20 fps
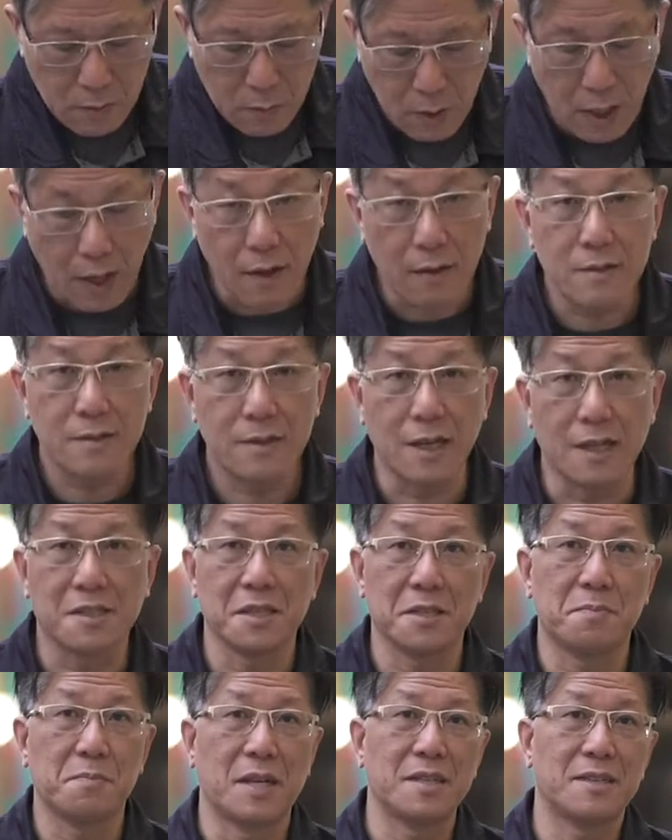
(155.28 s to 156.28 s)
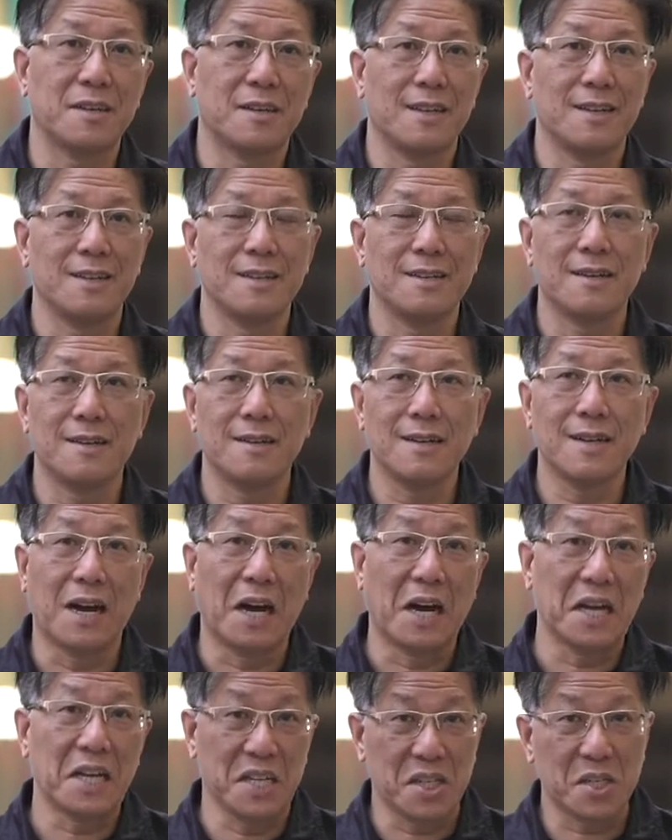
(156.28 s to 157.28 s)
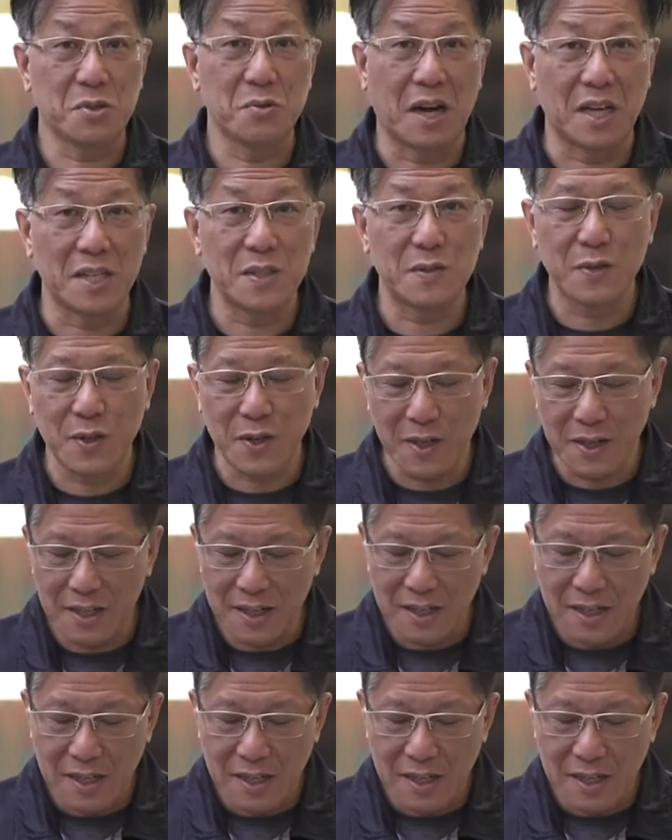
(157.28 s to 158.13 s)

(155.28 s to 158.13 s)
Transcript: Well, that's just basically heat transfer.